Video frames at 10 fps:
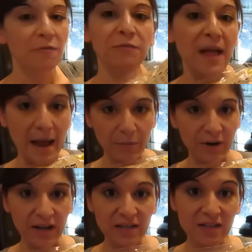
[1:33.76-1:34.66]

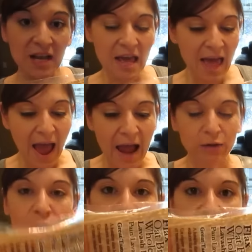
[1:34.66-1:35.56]
flatbreads.
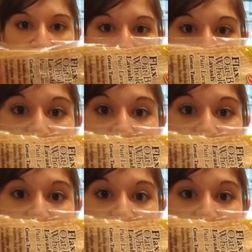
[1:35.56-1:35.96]
And look at